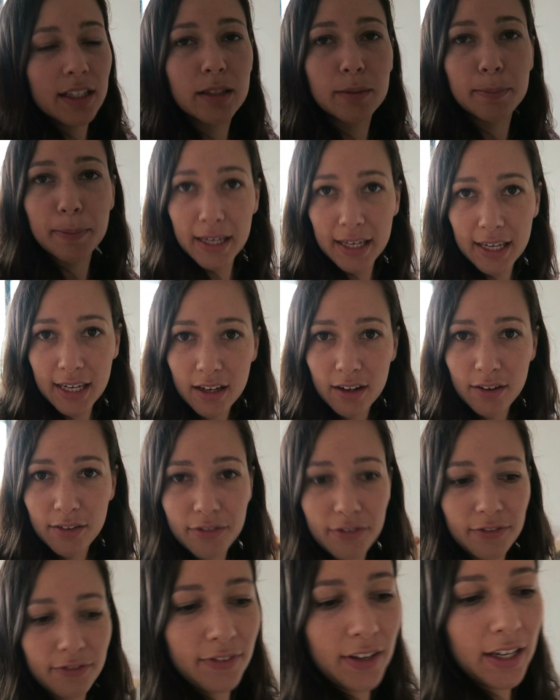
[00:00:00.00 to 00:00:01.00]
Speaking
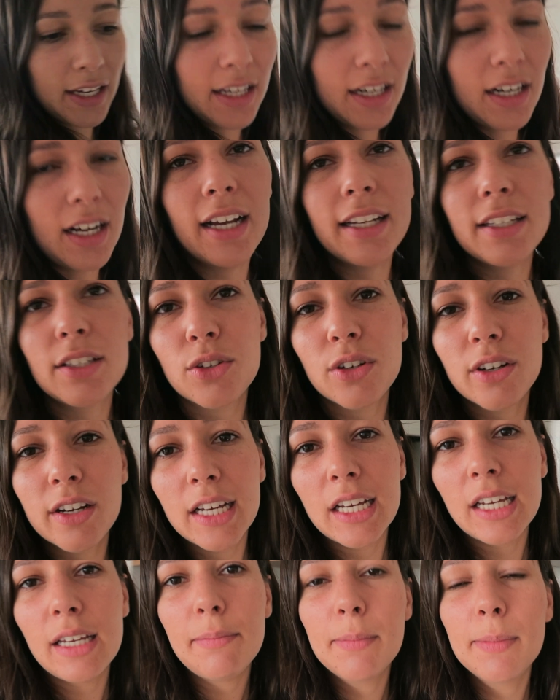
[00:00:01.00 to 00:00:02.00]
of vegan ice
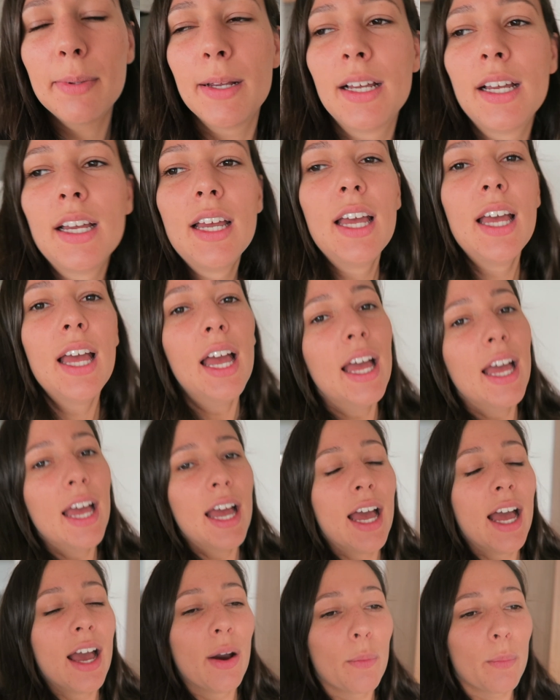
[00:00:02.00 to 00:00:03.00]
cream,
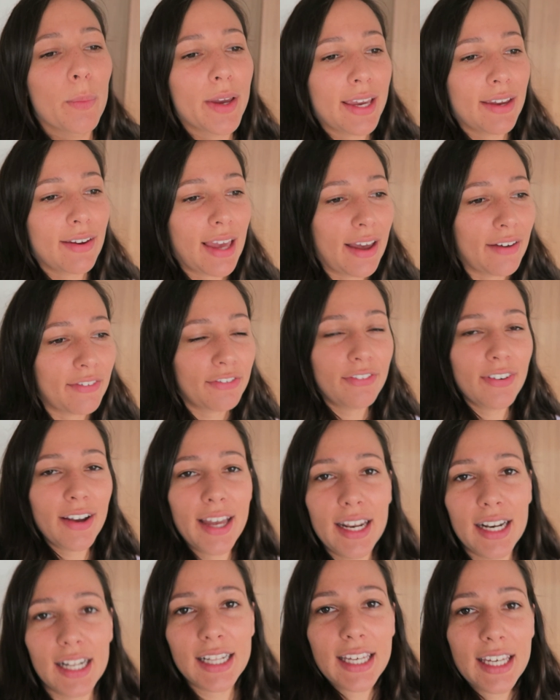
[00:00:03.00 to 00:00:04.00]
we have
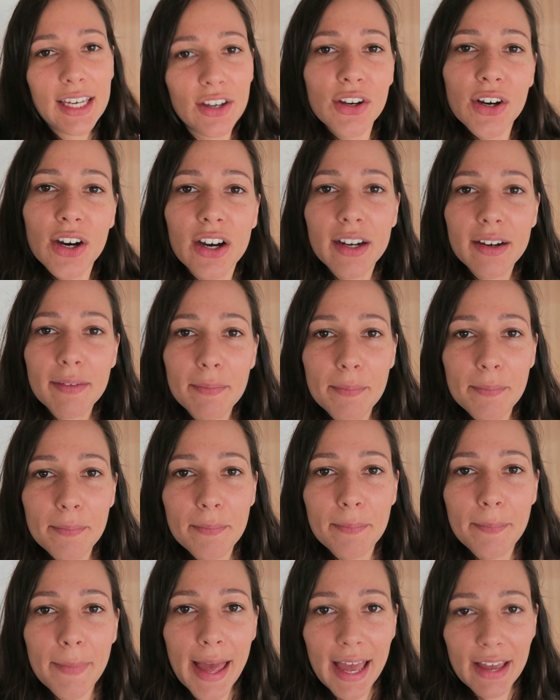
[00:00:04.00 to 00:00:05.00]
finally got
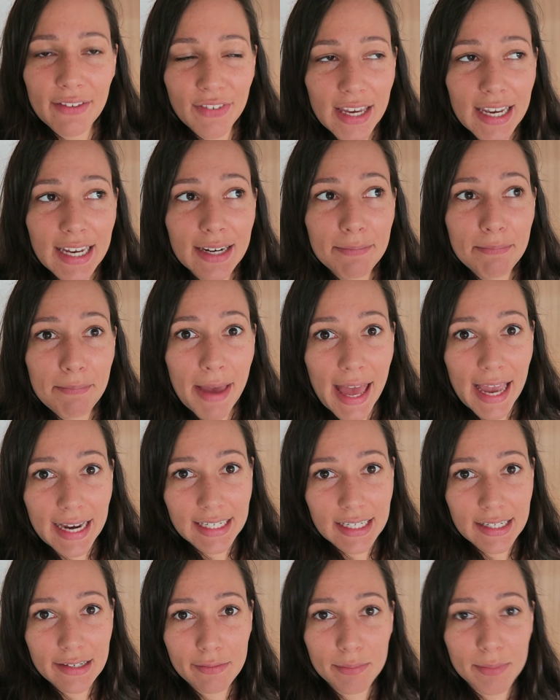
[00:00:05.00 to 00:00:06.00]
vegan
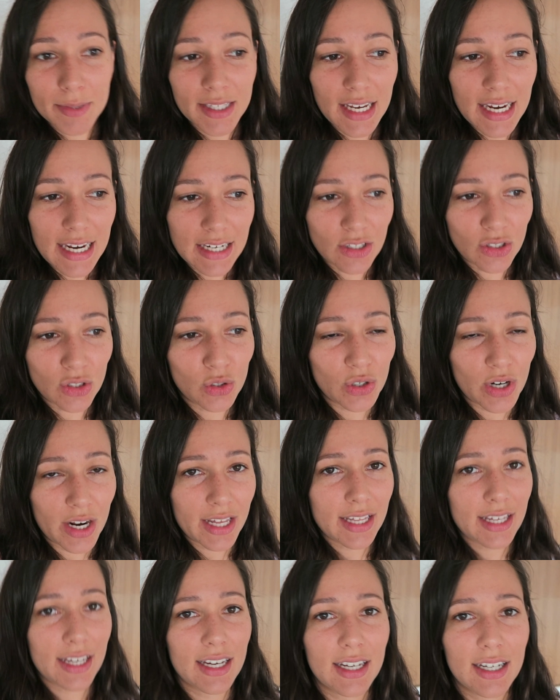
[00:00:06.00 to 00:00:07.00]
magnums in
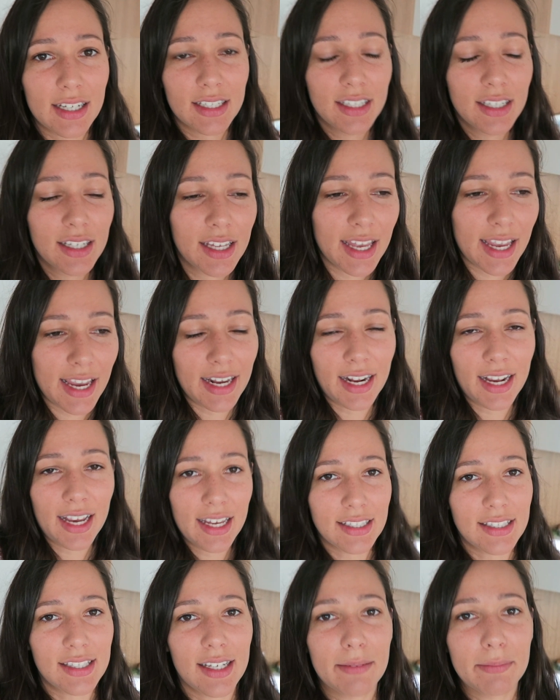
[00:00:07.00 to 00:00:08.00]
Australia, and I
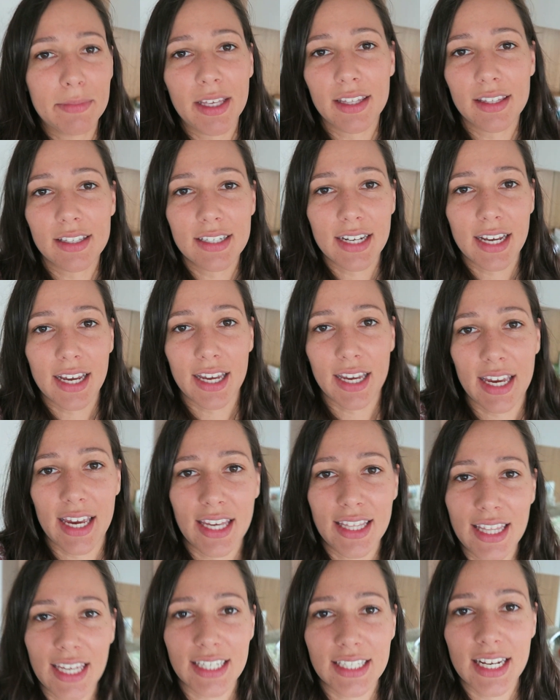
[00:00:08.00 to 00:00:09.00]
had some the other day
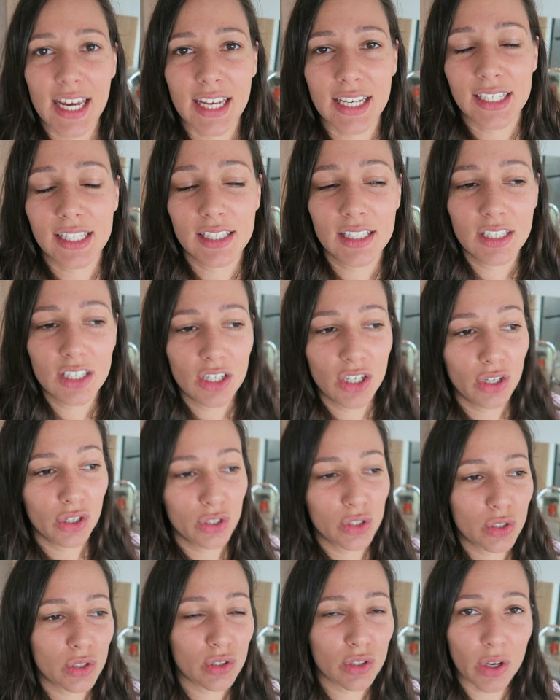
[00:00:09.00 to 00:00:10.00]
and they taste
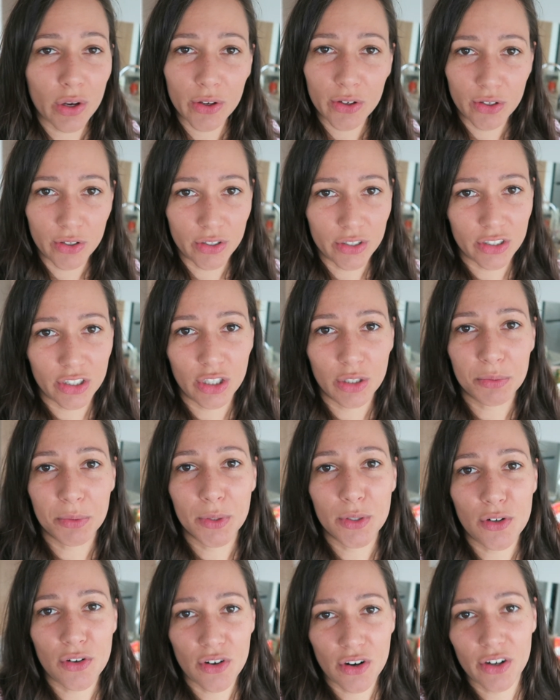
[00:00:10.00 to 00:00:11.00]
so good. You
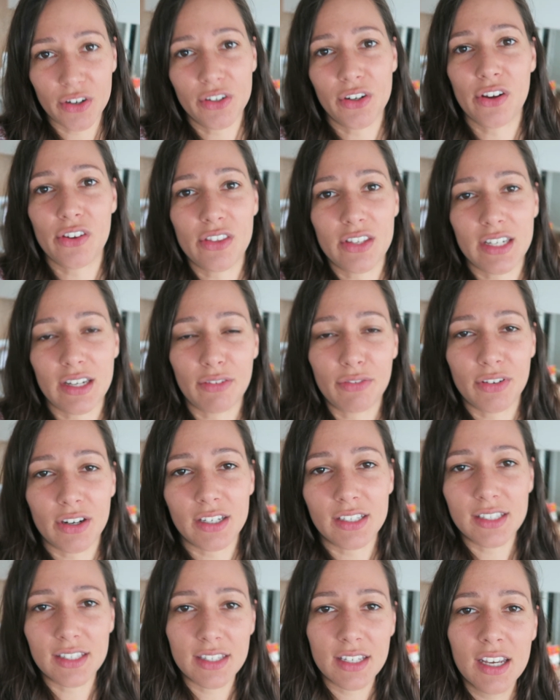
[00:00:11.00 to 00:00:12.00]
would not know the
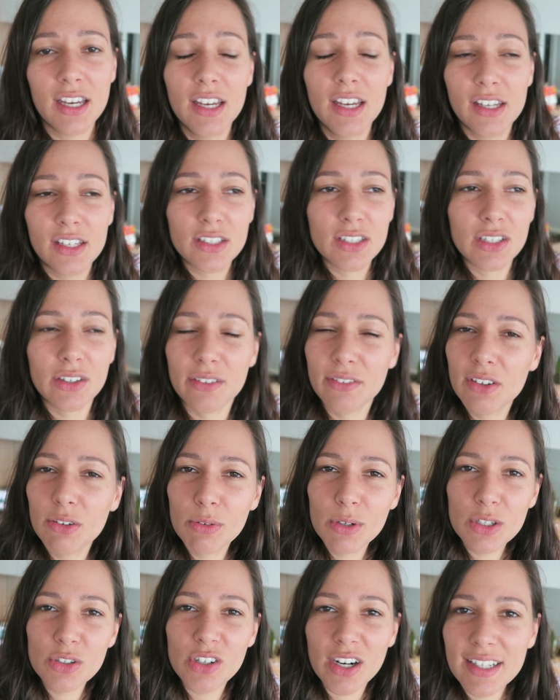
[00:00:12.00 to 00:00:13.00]
difference. So if you
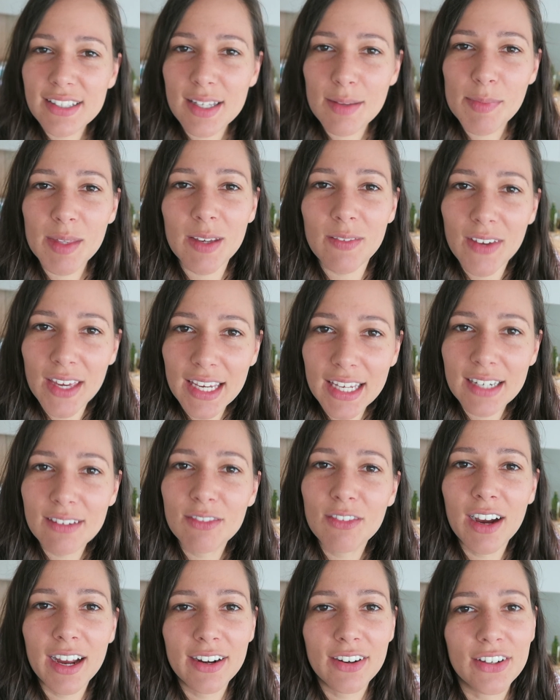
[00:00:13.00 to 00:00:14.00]
want to try something
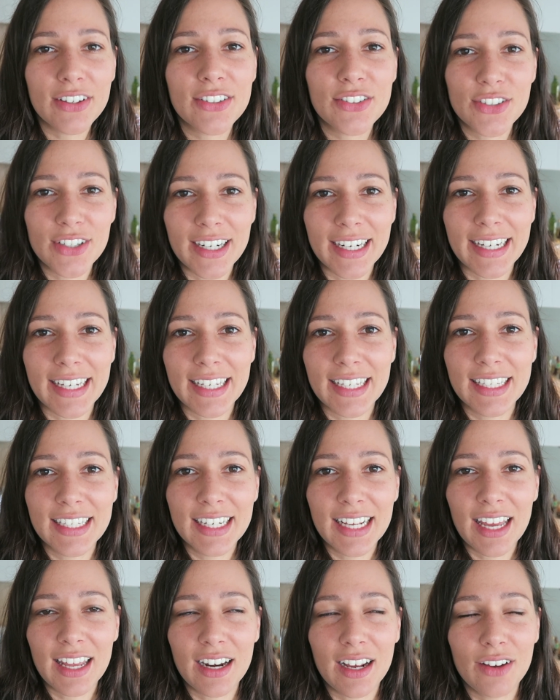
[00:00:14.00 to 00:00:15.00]
vegan, why not try it?
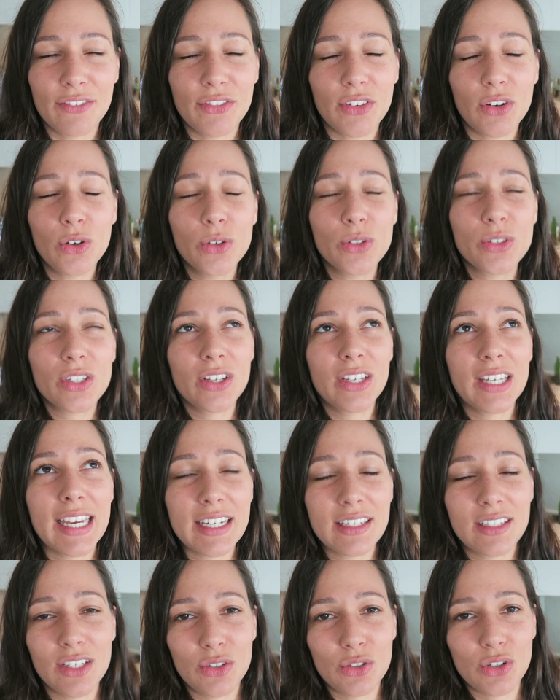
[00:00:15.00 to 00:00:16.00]
And I've also
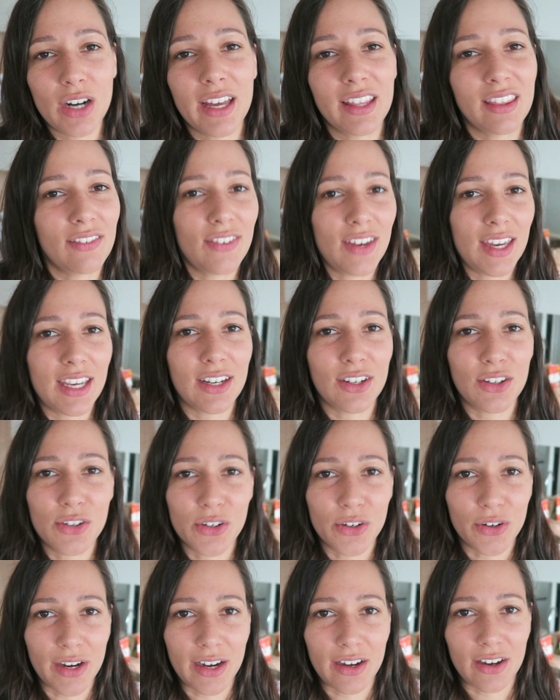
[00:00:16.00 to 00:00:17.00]
yet to try the vegan
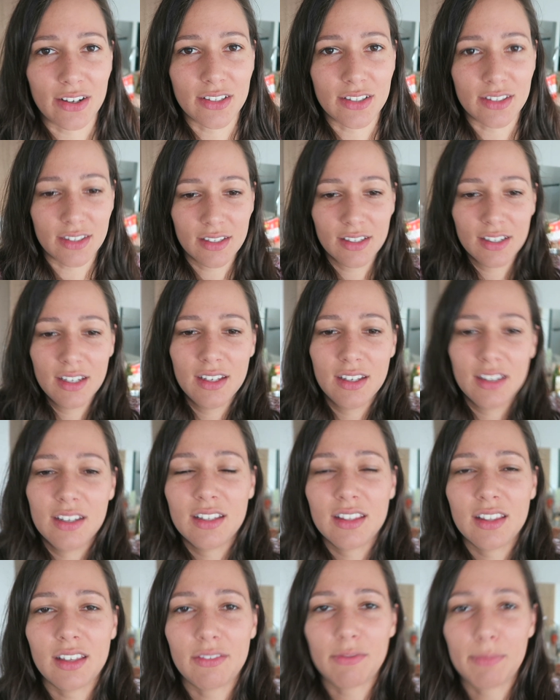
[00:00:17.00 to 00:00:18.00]
cornettos.
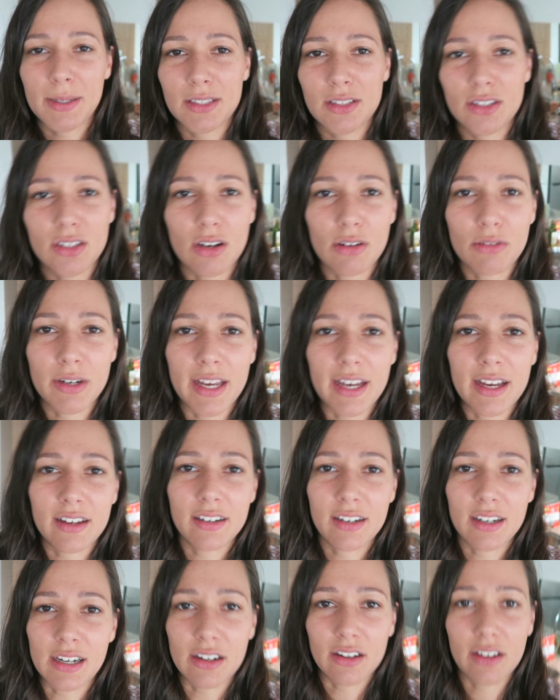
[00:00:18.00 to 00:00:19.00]
They've been sold
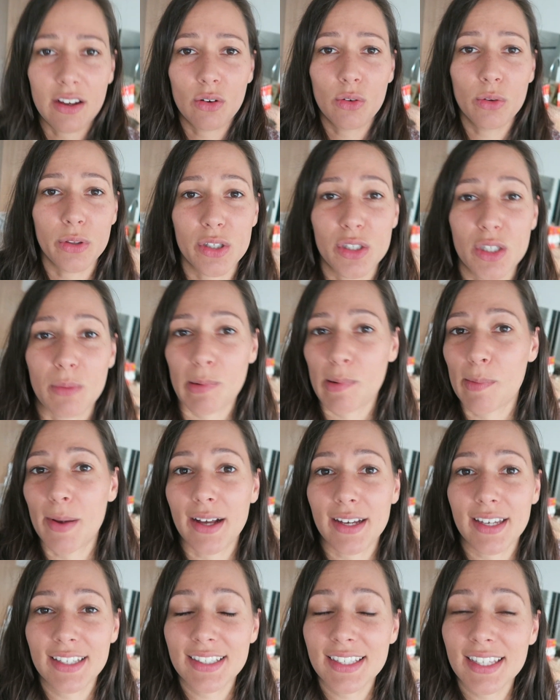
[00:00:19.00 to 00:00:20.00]
out in all the
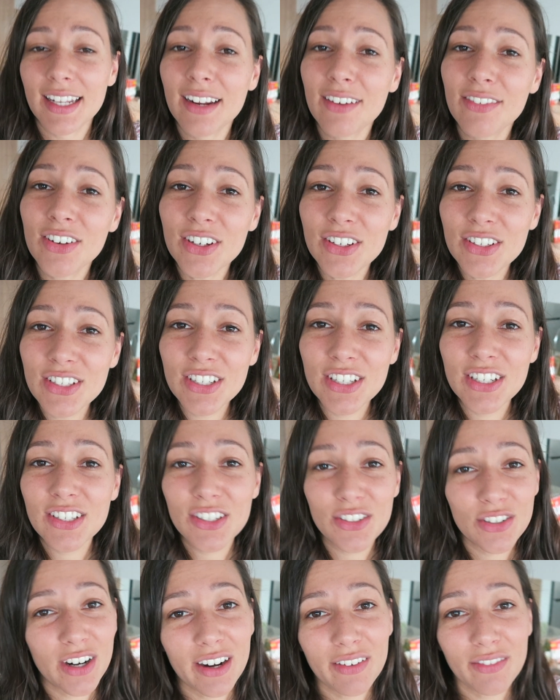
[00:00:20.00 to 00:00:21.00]
supermarkets that I've gone
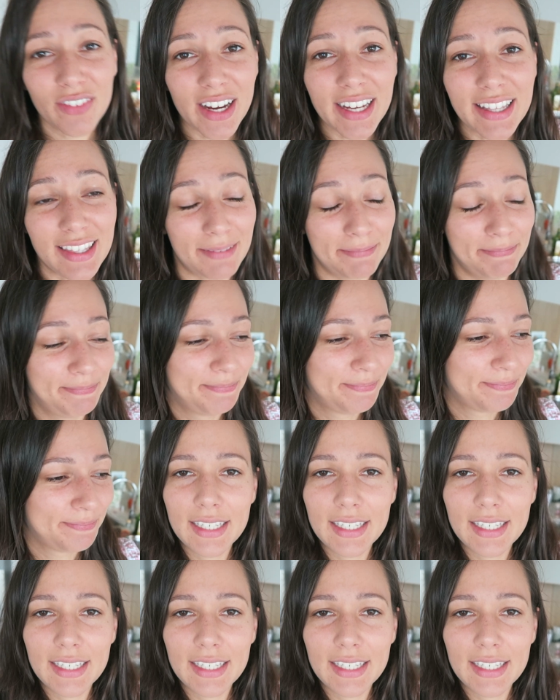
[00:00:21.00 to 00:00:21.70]
to try and find them.